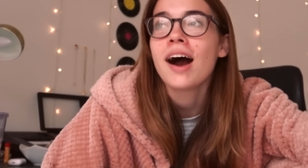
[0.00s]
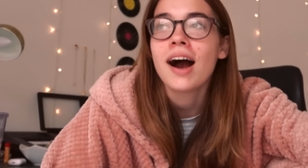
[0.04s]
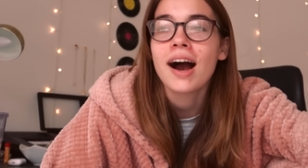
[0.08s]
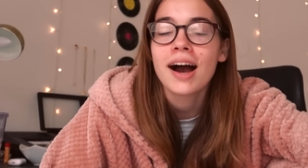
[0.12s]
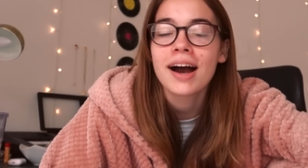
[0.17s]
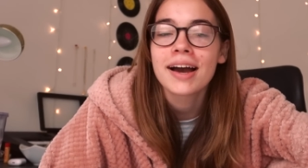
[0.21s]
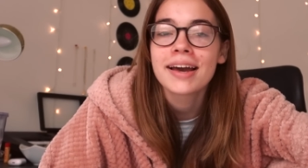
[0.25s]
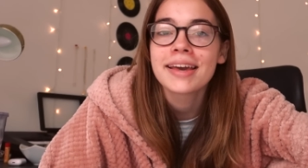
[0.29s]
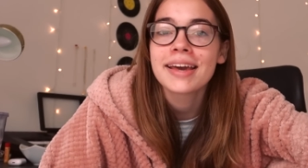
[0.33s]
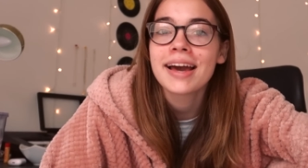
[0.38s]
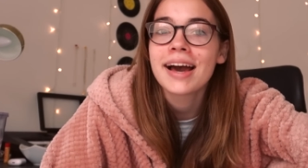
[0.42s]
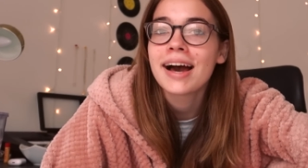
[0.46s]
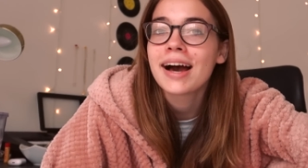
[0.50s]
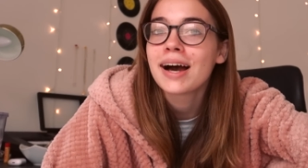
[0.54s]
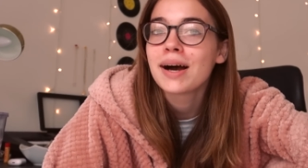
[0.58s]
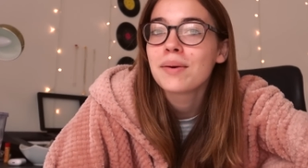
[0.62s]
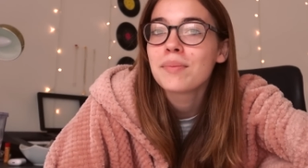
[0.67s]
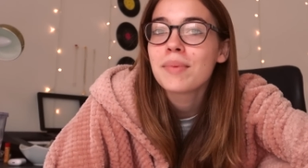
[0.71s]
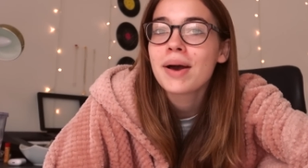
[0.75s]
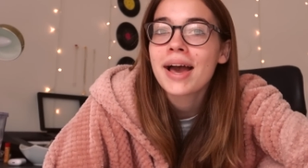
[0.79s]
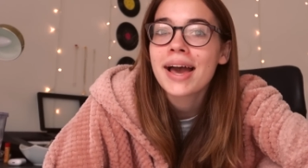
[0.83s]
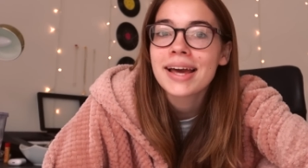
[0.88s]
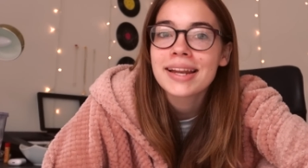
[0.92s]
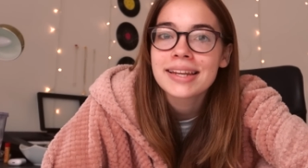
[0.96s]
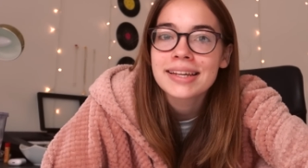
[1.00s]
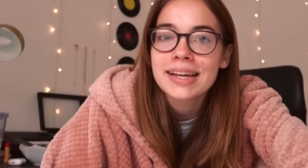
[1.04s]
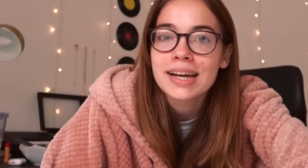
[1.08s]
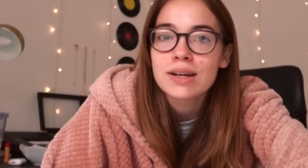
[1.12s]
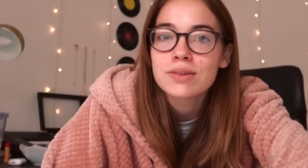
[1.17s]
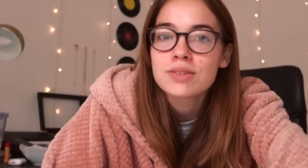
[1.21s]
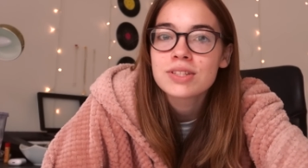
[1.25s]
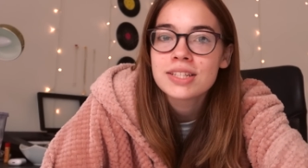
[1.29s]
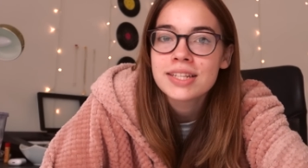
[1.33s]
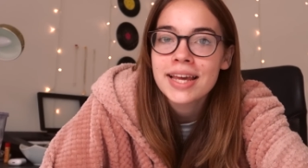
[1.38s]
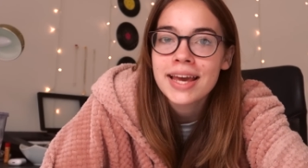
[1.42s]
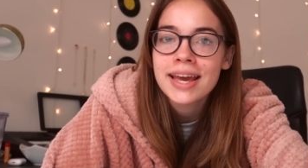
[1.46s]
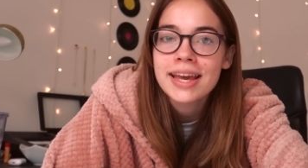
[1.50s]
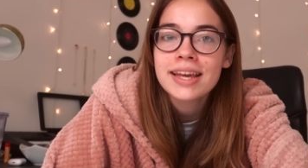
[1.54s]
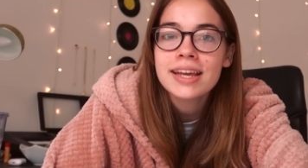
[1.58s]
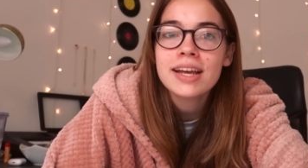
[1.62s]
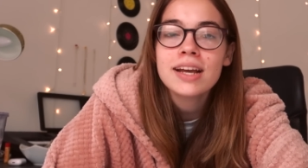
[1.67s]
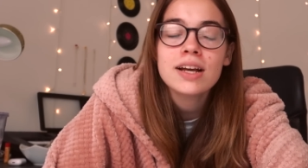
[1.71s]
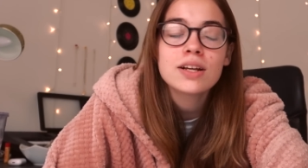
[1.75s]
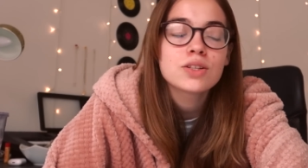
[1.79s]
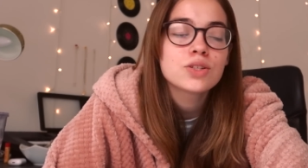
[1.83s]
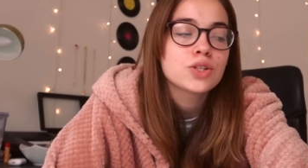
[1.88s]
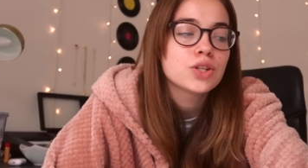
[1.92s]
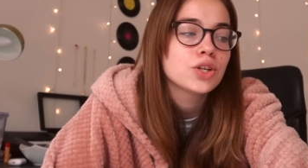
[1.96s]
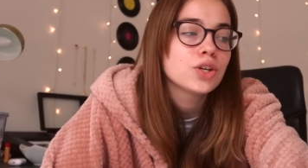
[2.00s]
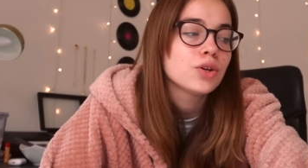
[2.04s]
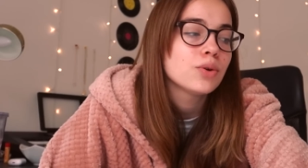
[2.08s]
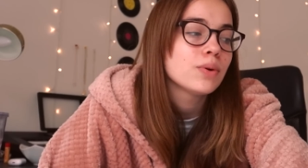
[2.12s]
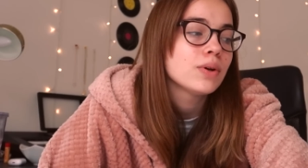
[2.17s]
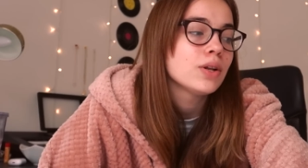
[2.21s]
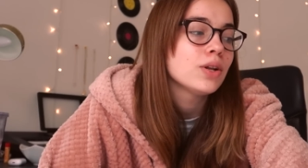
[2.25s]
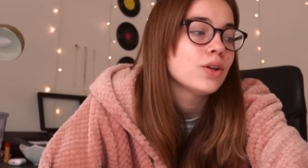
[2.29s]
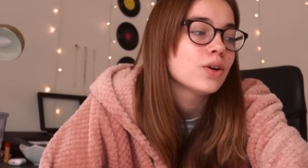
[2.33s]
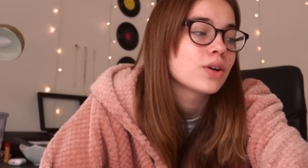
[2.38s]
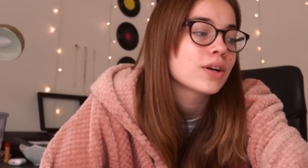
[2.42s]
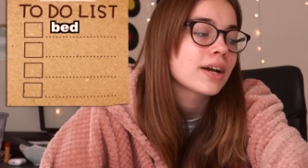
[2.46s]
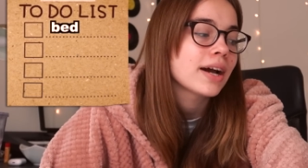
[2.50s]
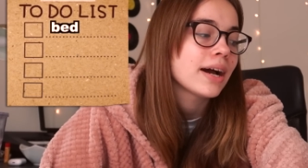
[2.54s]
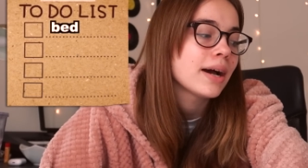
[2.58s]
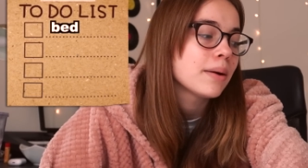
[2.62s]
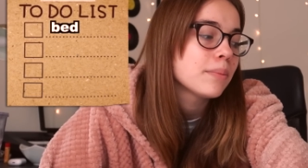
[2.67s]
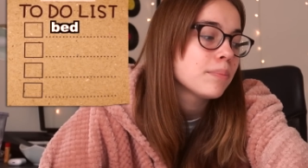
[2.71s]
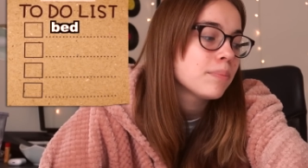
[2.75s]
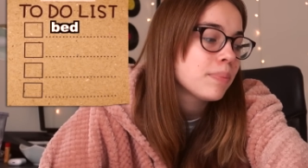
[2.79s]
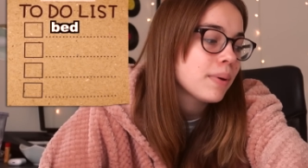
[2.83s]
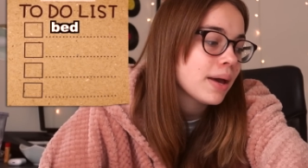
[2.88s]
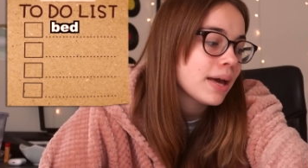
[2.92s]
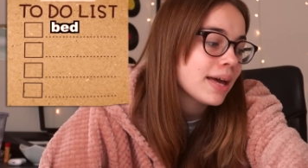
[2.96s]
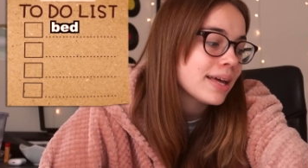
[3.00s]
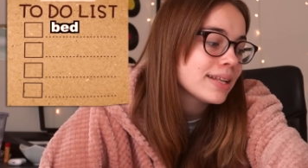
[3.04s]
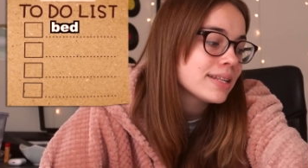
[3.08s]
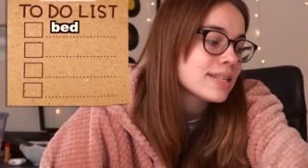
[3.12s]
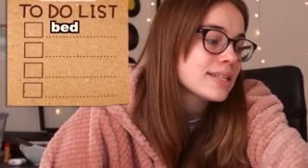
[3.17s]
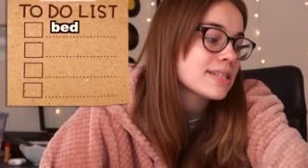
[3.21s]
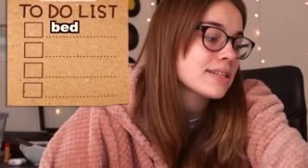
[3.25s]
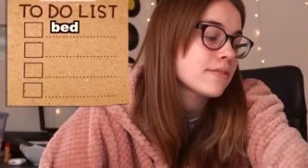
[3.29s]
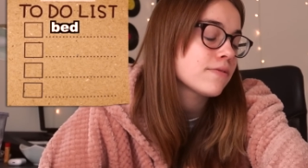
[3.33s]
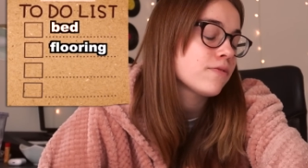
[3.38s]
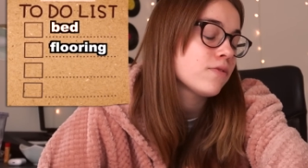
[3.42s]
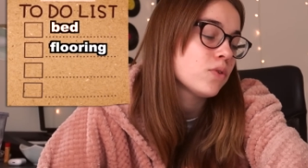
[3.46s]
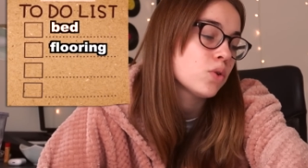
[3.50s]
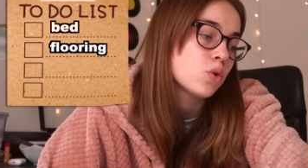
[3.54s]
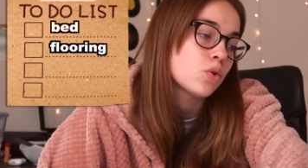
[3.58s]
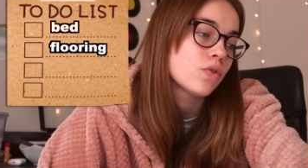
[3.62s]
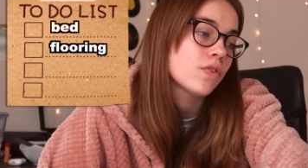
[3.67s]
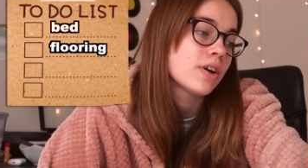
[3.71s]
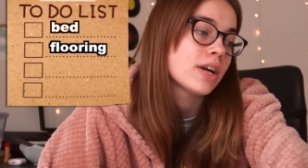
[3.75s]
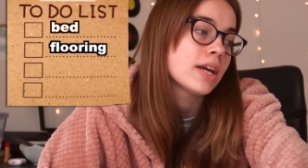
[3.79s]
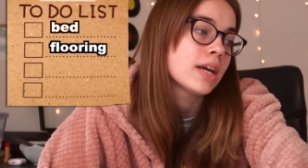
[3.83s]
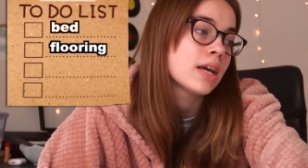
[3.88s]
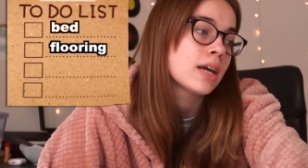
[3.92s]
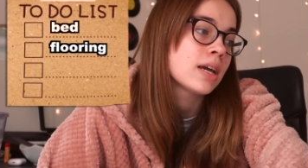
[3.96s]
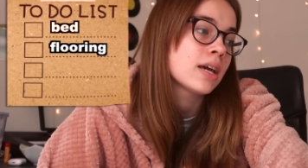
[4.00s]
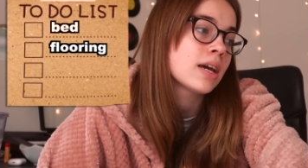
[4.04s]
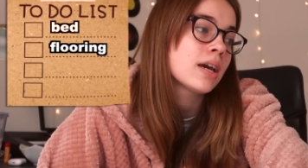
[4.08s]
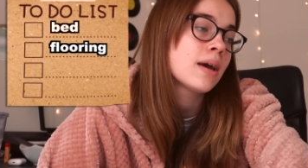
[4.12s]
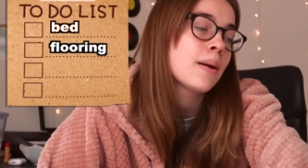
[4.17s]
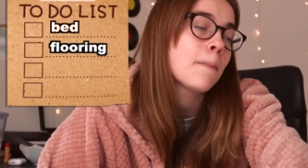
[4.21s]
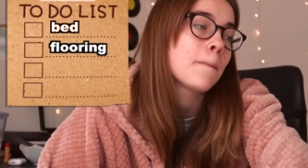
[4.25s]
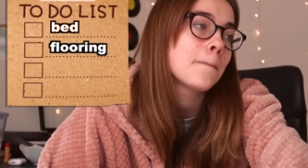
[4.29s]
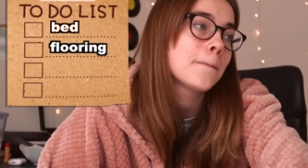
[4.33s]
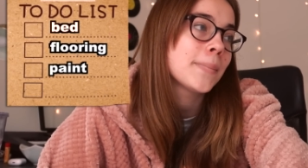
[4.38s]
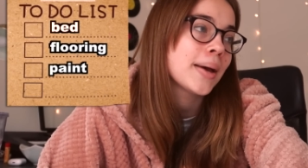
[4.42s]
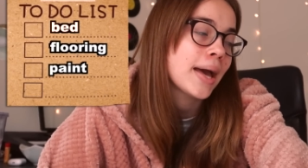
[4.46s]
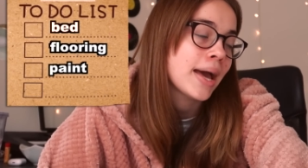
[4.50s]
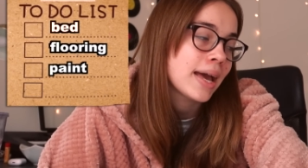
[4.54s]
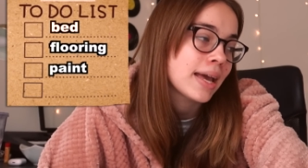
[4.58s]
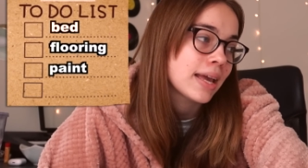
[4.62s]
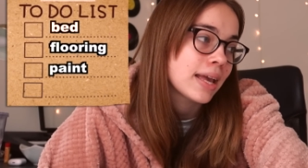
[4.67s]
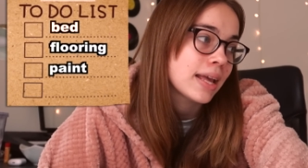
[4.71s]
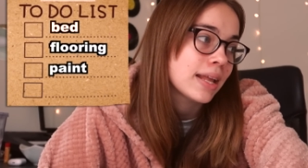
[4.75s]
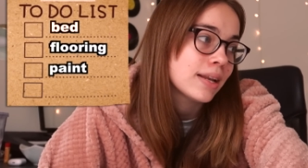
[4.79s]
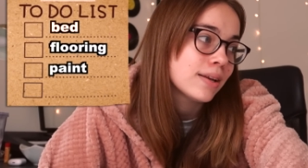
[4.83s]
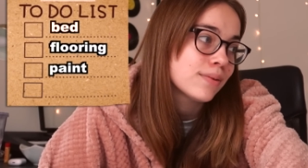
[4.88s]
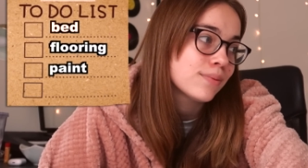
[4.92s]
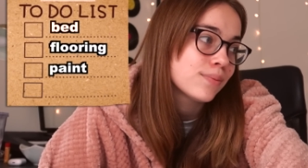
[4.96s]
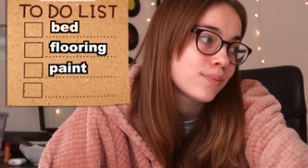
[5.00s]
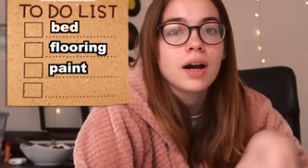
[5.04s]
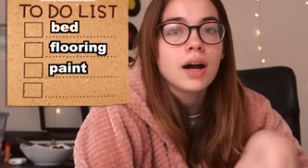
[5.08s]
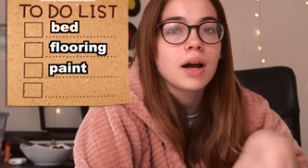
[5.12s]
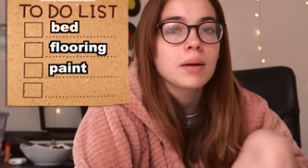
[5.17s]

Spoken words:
I am heading out today to look at beds, flooring, paint.